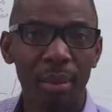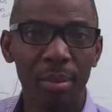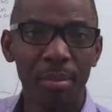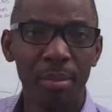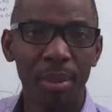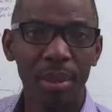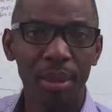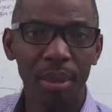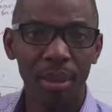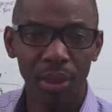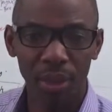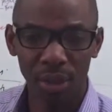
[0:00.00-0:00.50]

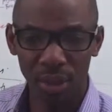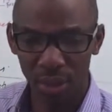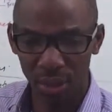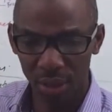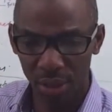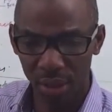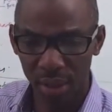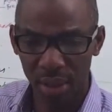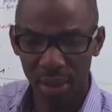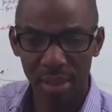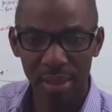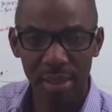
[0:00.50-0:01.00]
messages
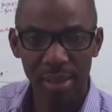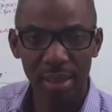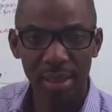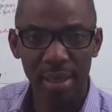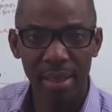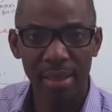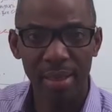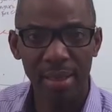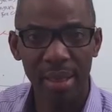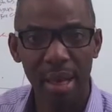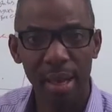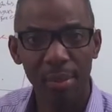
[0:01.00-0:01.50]
in our
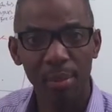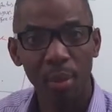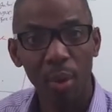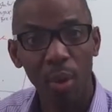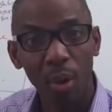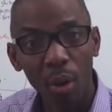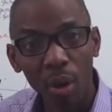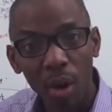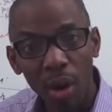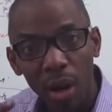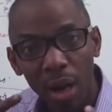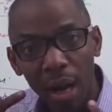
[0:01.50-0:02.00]
Skype
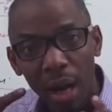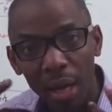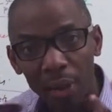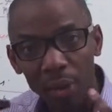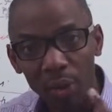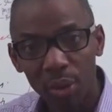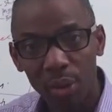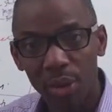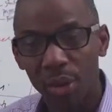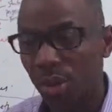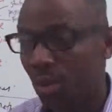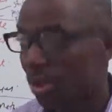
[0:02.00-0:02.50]
or
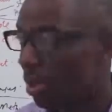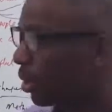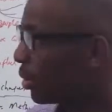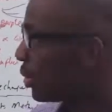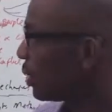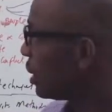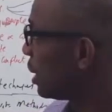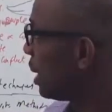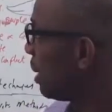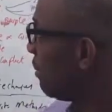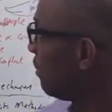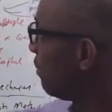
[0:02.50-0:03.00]
actually talk
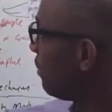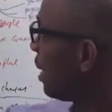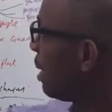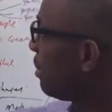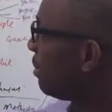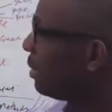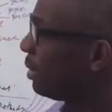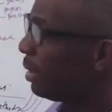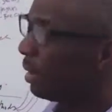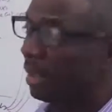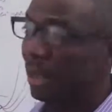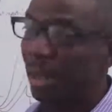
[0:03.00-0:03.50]
to them
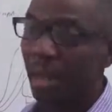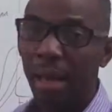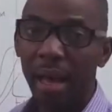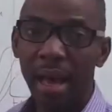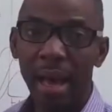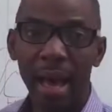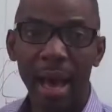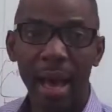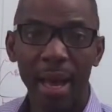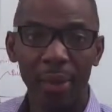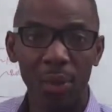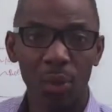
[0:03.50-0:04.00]
verbally
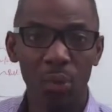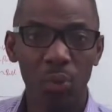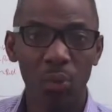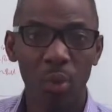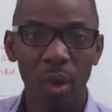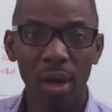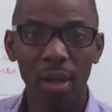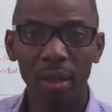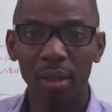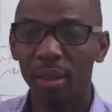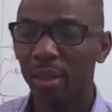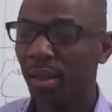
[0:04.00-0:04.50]
as
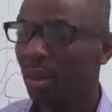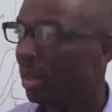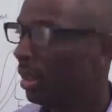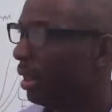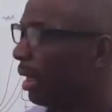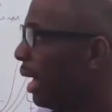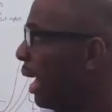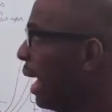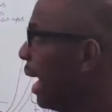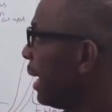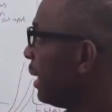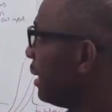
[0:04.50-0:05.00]
well.
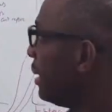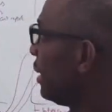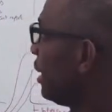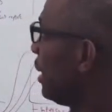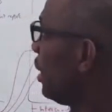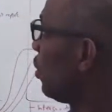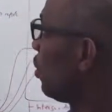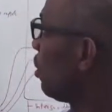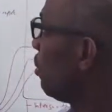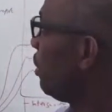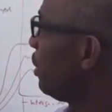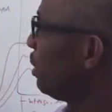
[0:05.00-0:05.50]
And
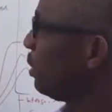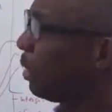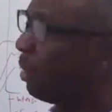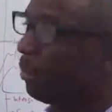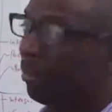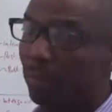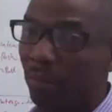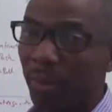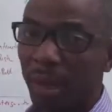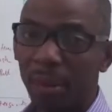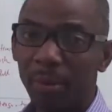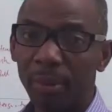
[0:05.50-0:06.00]
it could be
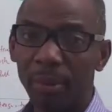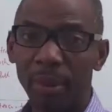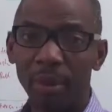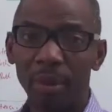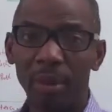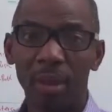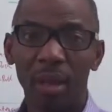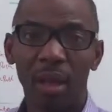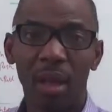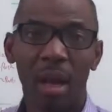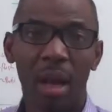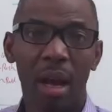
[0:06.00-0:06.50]
non-verbal.
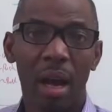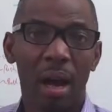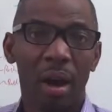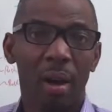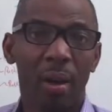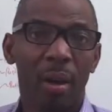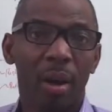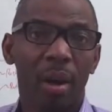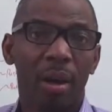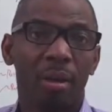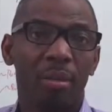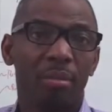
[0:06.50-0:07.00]

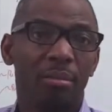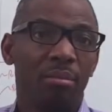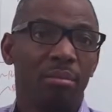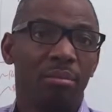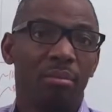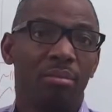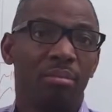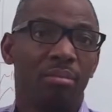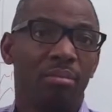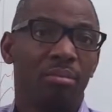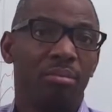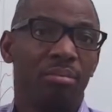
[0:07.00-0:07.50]
Our
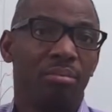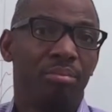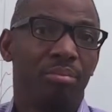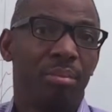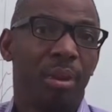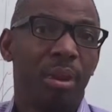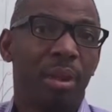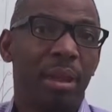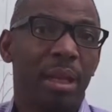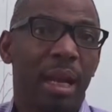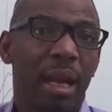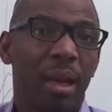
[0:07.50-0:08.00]

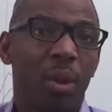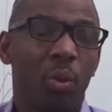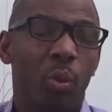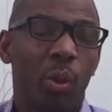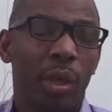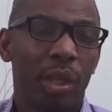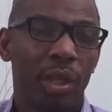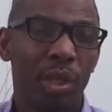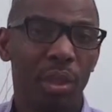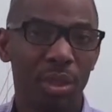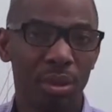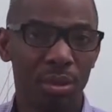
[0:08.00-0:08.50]
body
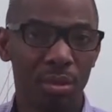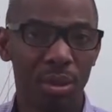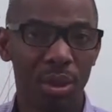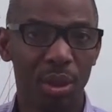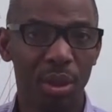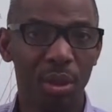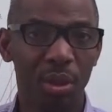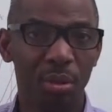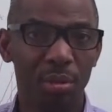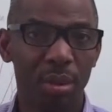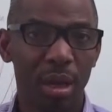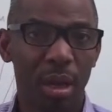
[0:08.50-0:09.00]
language,
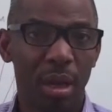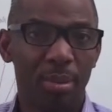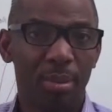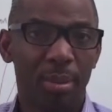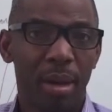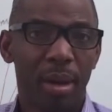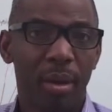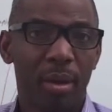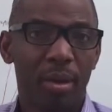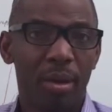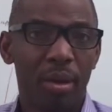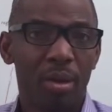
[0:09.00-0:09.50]
our
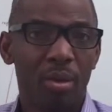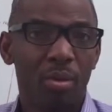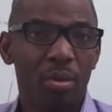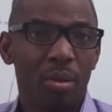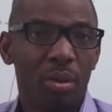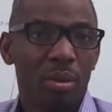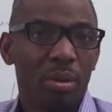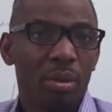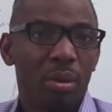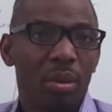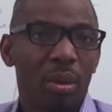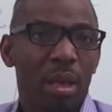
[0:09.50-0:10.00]

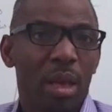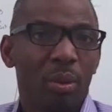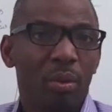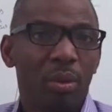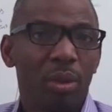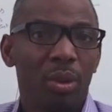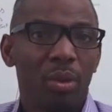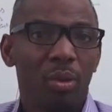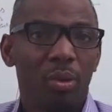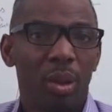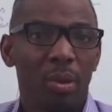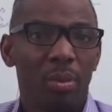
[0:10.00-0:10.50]
paralingual
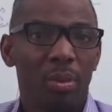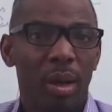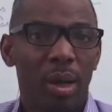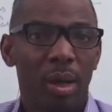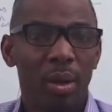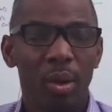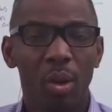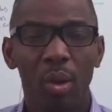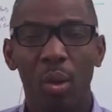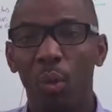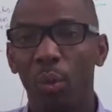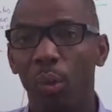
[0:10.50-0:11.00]
languages, whereby
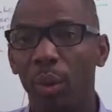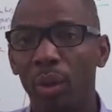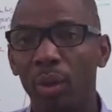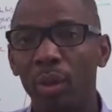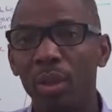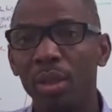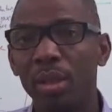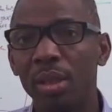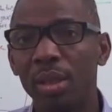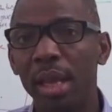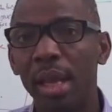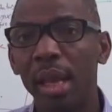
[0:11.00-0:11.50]
we
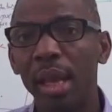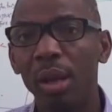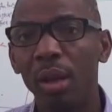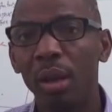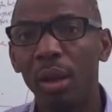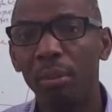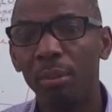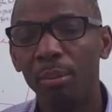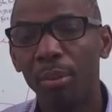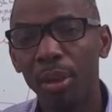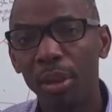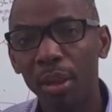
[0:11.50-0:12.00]
don't say a
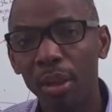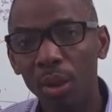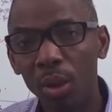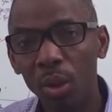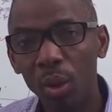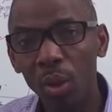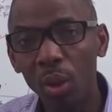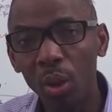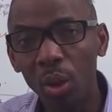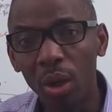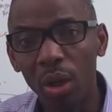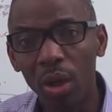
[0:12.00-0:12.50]
lot, but the
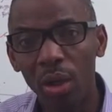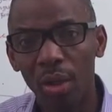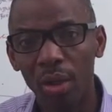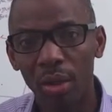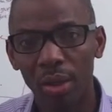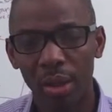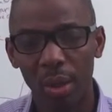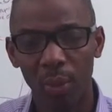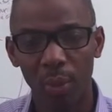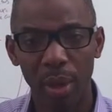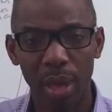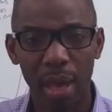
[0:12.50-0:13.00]
look
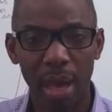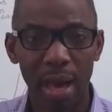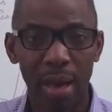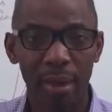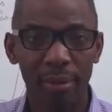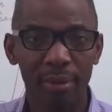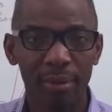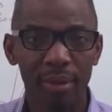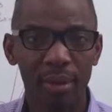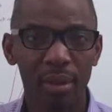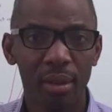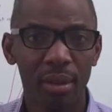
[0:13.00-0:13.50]
that we
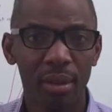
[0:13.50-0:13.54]
have